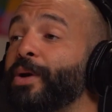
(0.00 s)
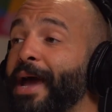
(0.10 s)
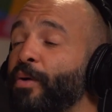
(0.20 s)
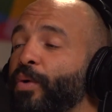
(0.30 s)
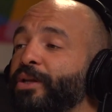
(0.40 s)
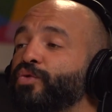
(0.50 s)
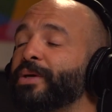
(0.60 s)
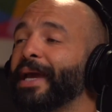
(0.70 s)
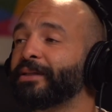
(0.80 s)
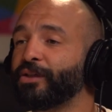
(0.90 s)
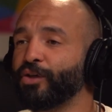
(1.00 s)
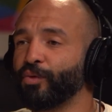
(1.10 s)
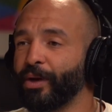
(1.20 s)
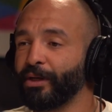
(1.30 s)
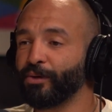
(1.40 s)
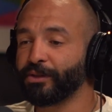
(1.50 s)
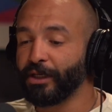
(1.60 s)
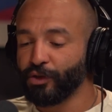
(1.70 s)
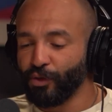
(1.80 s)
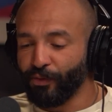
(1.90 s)
Now, when you get to your radio
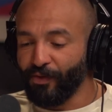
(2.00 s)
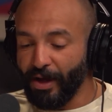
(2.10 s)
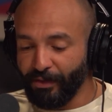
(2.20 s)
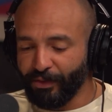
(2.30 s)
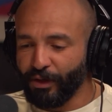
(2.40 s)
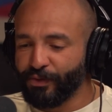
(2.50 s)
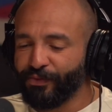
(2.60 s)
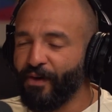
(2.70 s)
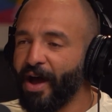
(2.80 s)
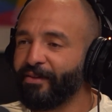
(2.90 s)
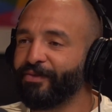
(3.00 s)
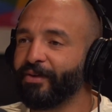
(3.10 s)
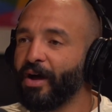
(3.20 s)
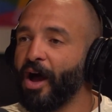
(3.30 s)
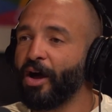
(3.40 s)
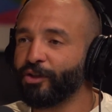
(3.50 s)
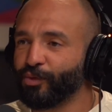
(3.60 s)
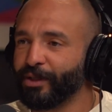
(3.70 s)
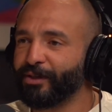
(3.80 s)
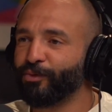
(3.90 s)
station, you'll find that there's
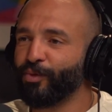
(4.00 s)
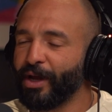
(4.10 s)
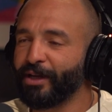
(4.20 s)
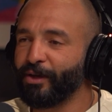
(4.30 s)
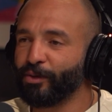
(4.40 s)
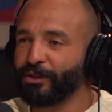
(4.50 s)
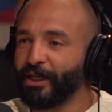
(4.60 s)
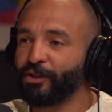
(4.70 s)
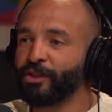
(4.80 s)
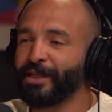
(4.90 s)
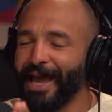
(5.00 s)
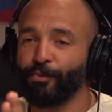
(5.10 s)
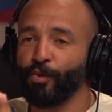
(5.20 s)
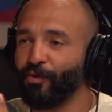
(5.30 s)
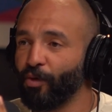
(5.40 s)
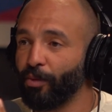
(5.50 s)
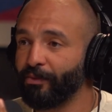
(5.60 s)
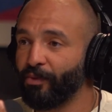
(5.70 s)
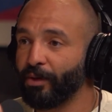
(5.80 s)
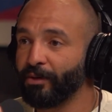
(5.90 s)
500 radio stations at 104.4.